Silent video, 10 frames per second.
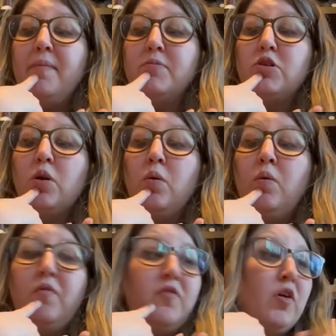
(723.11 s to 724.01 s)
So
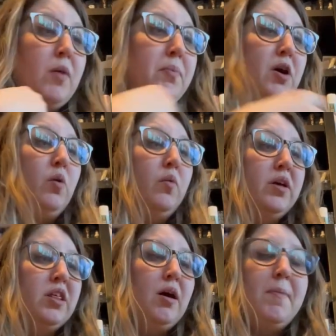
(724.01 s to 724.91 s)
for a book
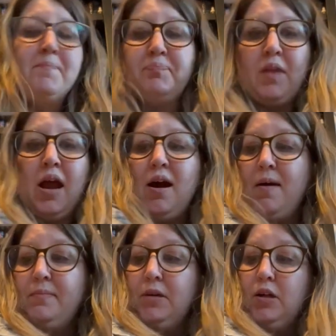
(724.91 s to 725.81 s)
with
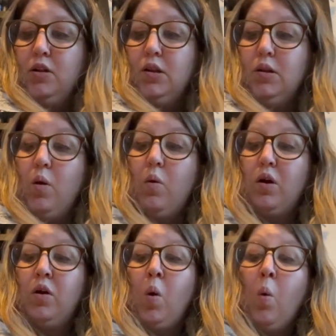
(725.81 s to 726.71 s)

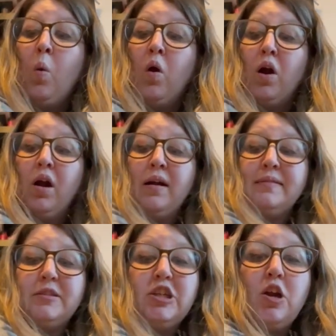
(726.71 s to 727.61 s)
lore or,
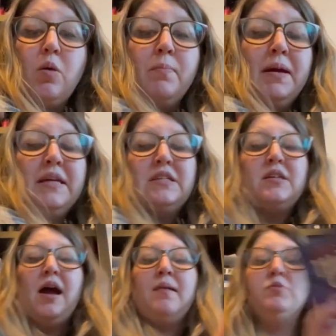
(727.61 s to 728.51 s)
you know, myths,
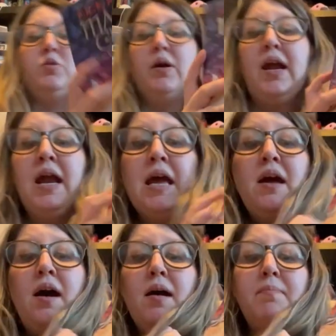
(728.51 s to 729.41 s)
I'm doing
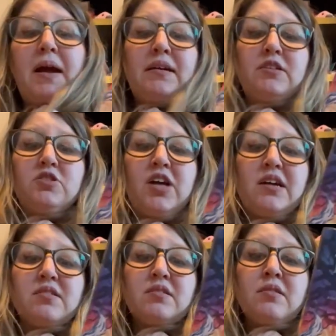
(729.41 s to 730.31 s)
Magnus
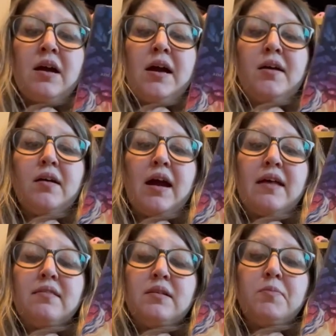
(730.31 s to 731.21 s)
Chase
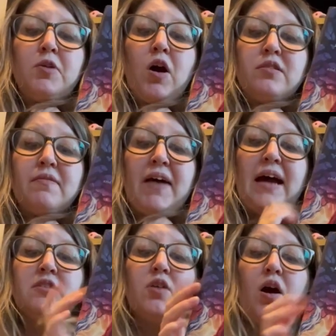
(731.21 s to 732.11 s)
and the Gods of
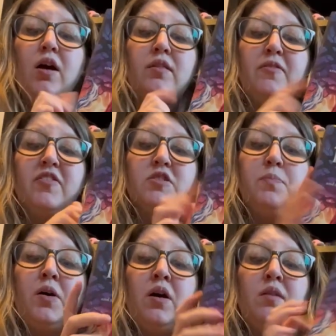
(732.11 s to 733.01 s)
Asgard, the first
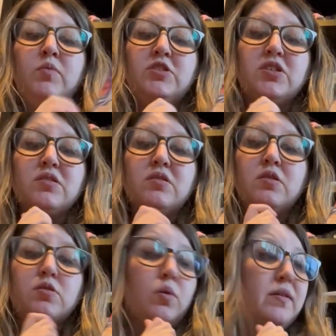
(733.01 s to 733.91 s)
book, which is The
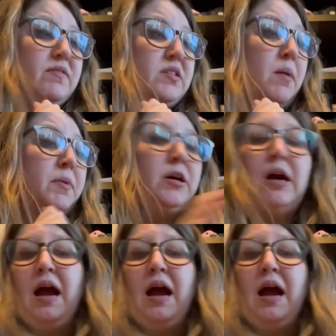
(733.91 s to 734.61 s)
Sword of Summer.